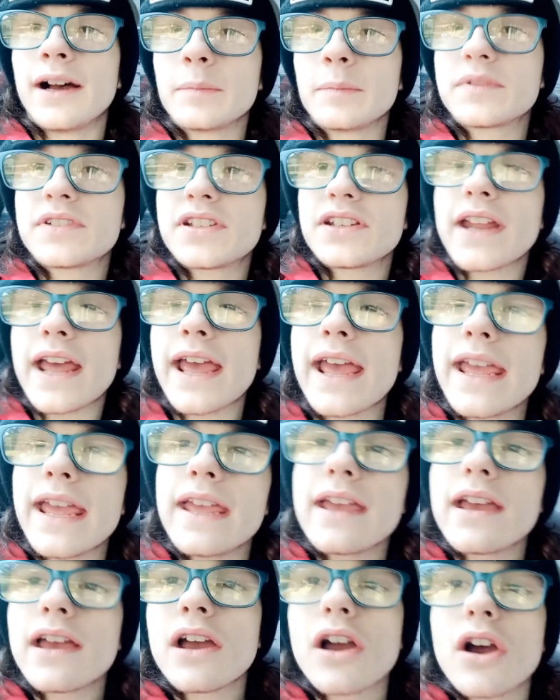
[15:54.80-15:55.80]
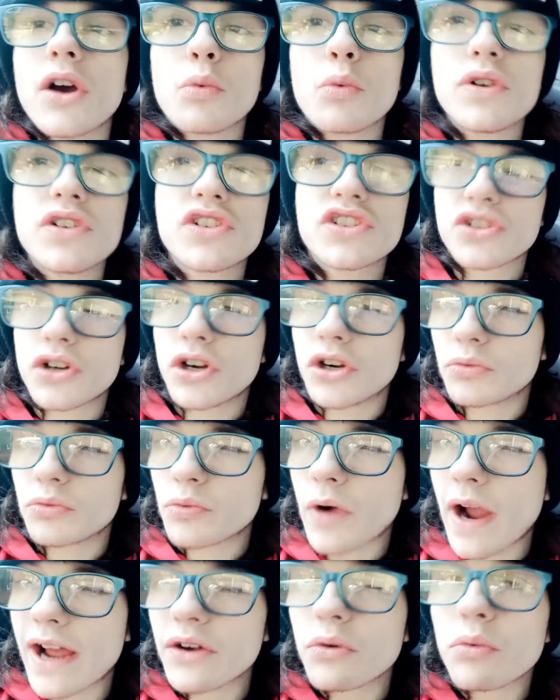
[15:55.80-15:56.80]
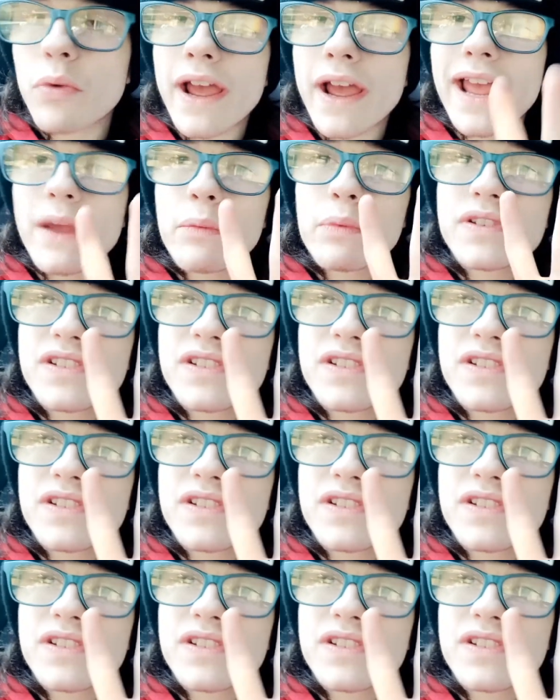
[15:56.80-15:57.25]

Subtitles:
today we start right away with